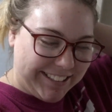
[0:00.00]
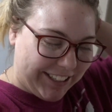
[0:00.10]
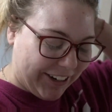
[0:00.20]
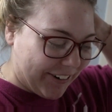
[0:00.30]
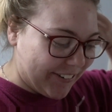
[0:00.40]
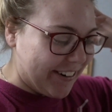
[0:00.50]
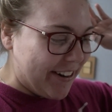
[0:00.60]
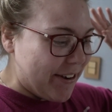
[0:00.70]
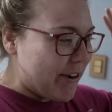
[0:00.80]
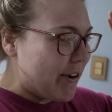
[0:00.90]
so
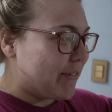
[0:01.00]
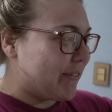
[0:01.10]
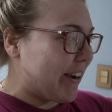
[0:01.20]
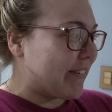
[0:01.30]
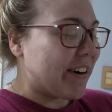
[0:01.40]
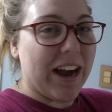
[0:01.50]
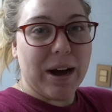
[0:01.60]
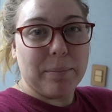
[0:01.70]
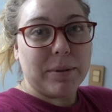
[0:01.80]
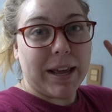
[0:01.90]
we were
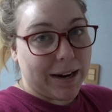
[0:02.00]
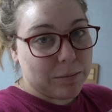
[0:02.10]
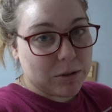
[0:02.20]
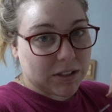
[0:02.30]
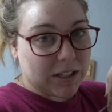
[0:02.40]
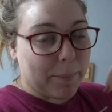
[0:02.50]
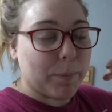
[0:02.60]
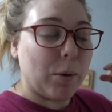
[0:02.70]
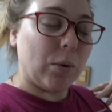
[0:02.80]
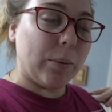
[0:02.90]
up. The animals
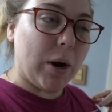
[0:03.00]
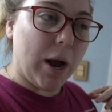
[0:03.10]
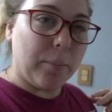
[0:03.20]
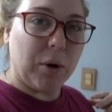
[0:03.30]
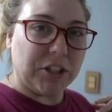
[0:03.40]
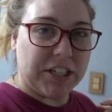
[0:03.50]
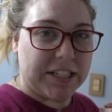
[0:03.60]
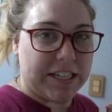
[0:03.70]
slept, but we were up watching